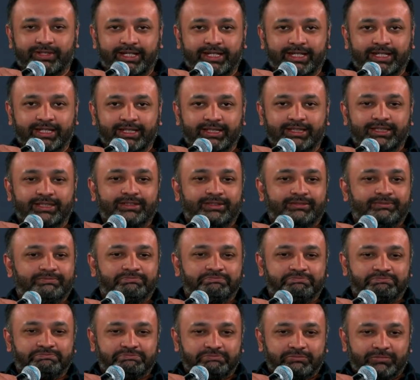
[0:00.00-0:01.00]
like,
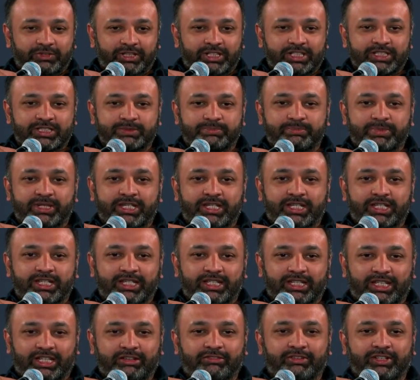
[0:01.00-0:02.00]
let's
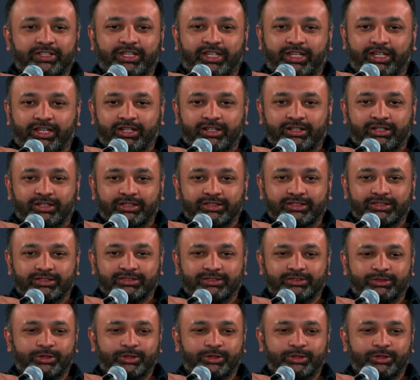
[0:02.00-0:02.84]
be even-keeled.